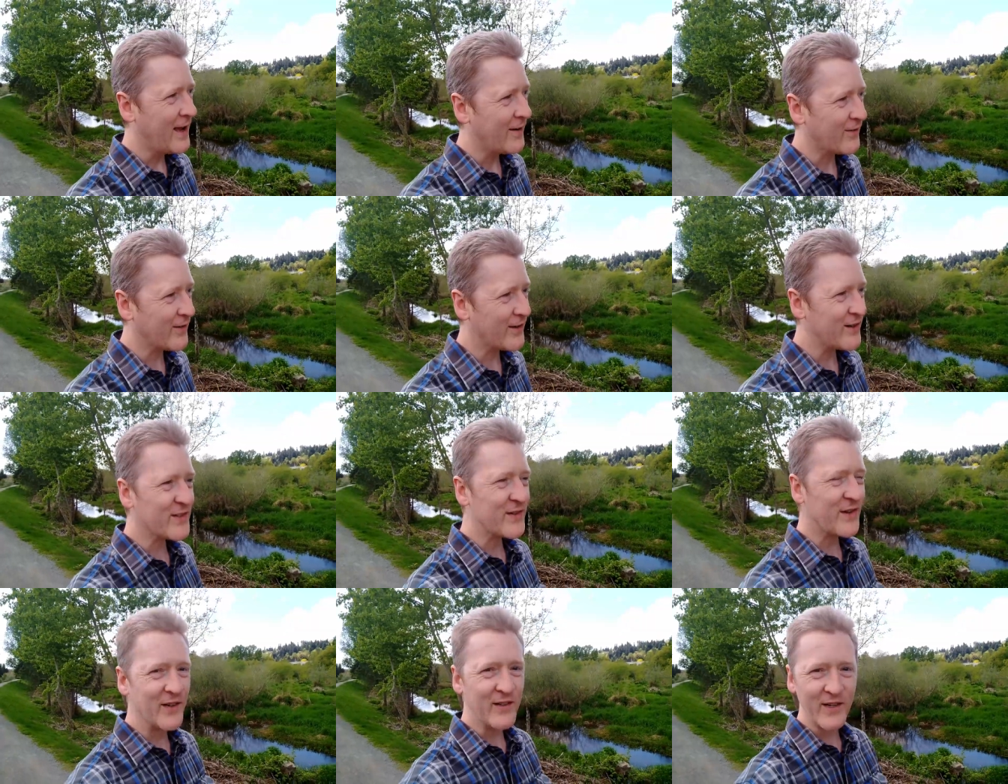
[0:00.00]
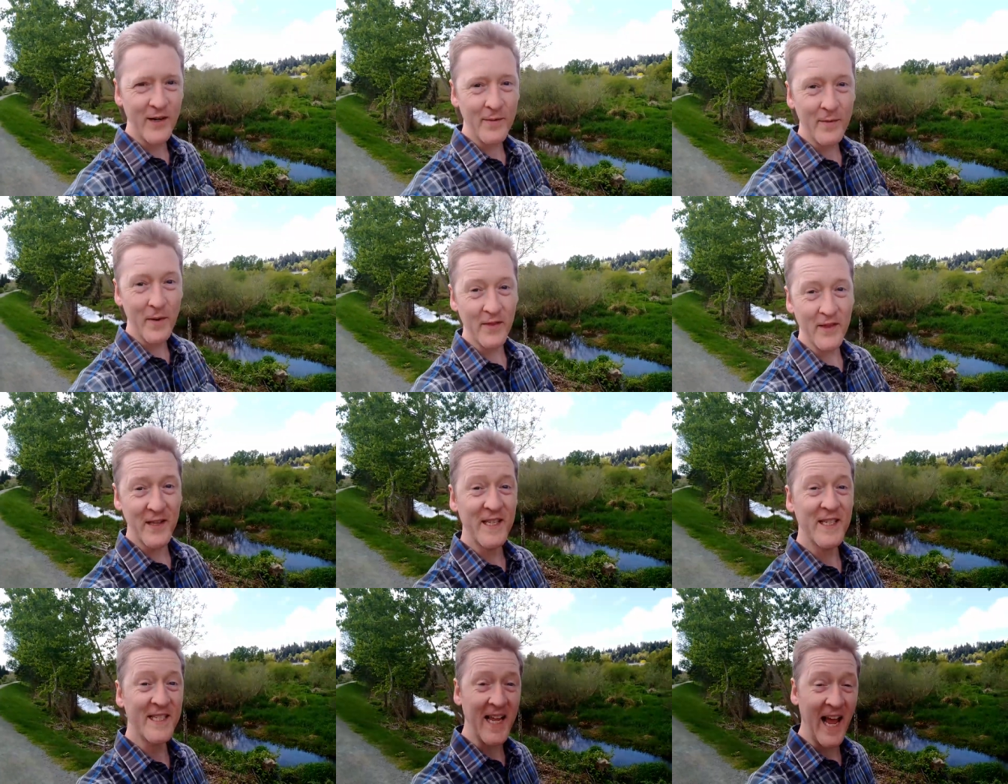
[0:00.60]
First, I want to talk about
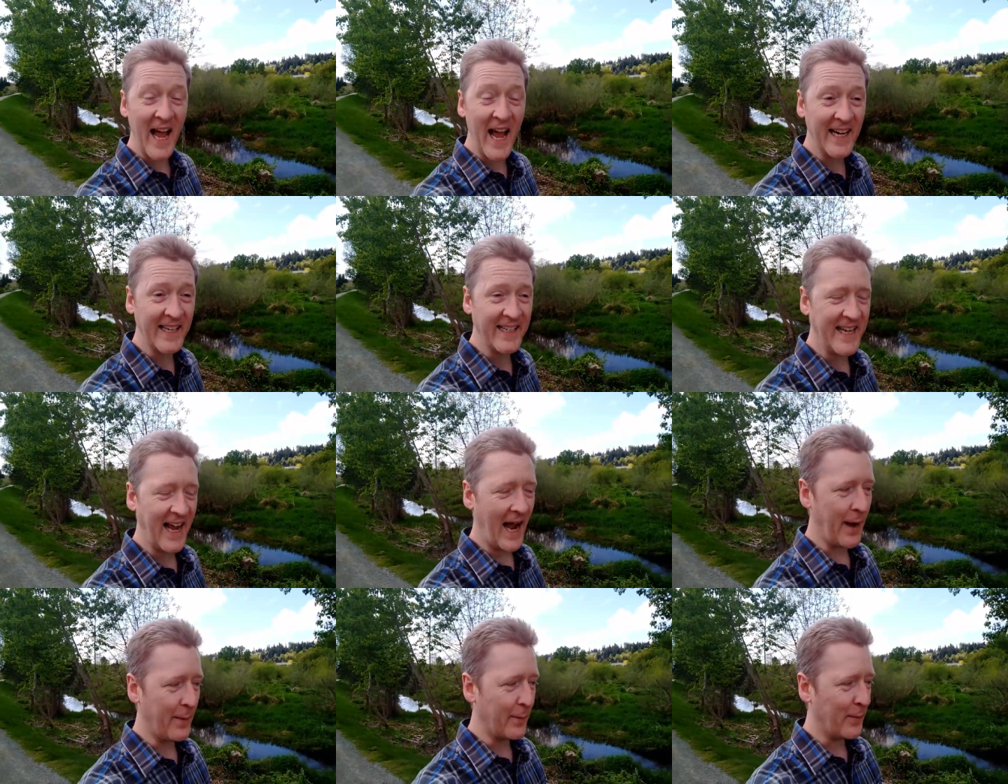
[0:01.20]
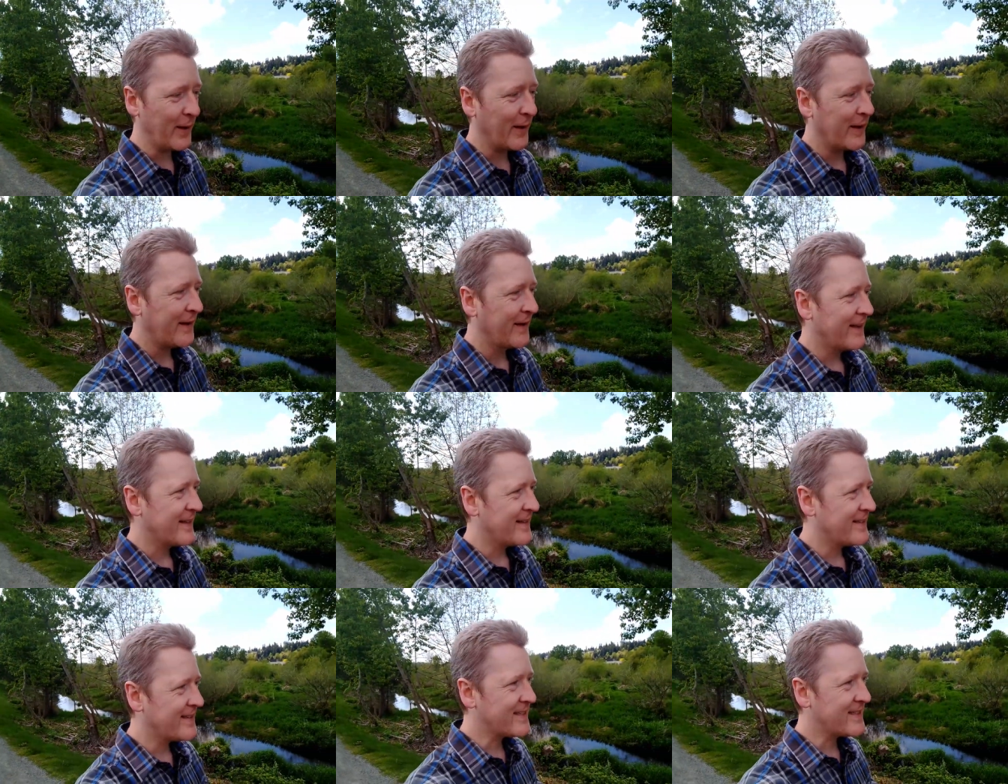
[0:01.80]
the sad gap.
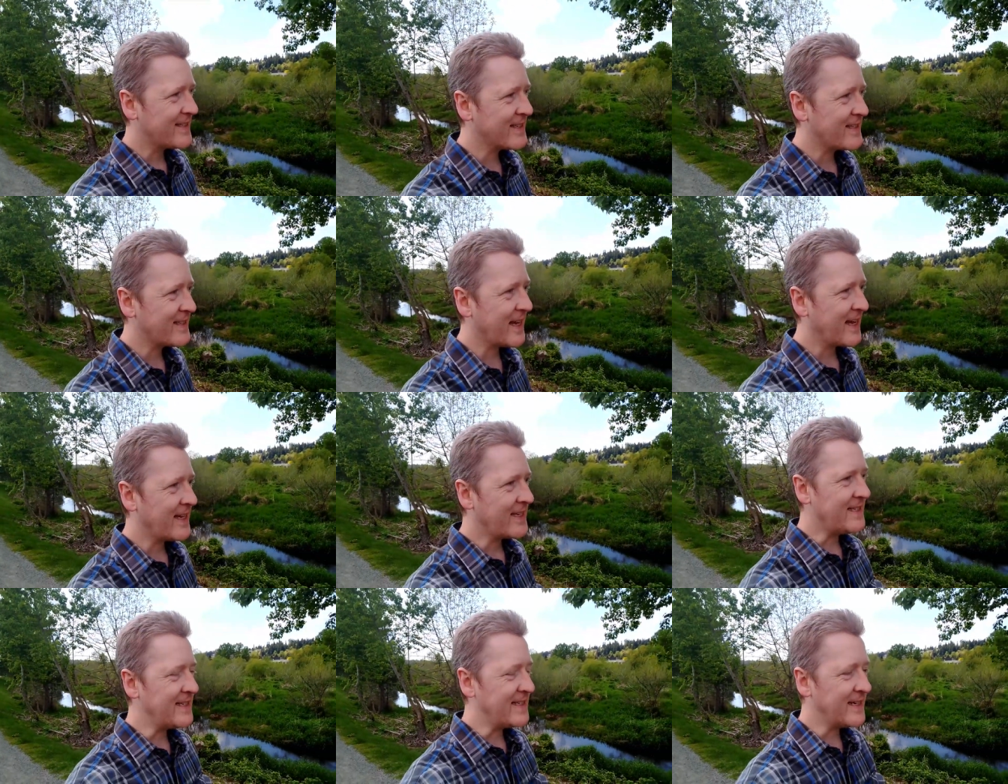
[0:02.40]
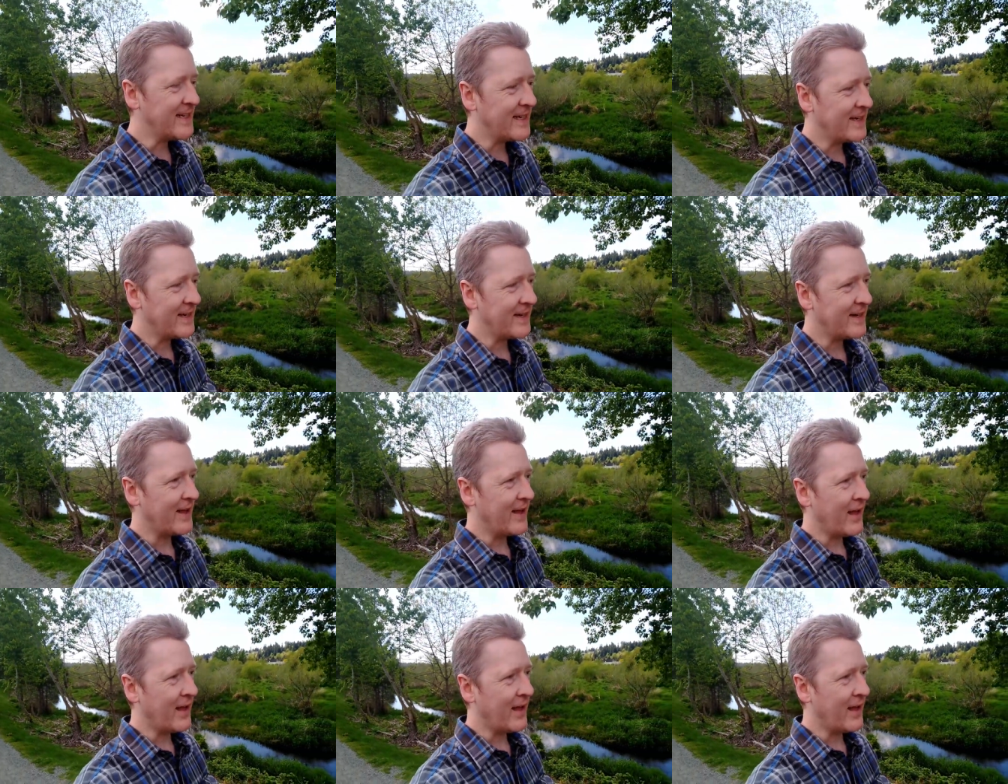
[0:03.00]
This is this idea